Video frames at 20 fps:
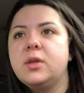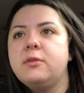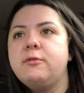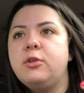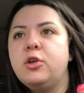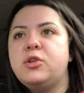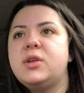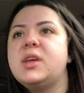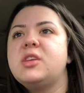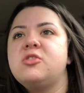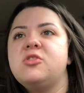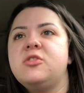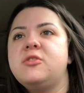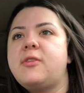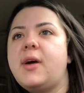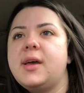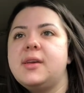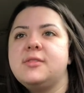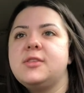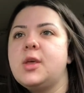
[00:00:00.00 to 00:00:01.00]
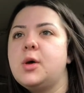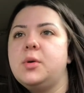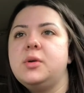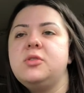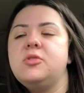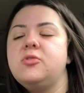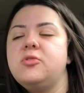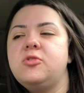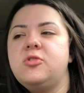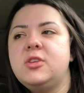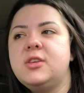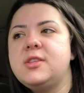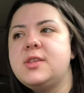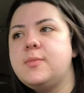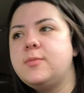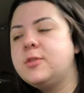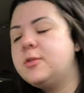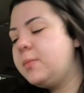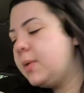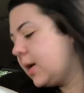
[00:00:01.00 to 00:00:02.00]
flotation device though, and she
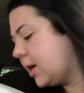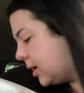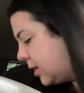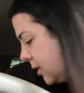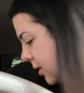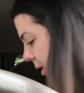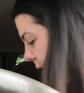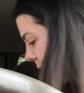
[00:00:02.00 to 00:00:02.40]
seems to be good.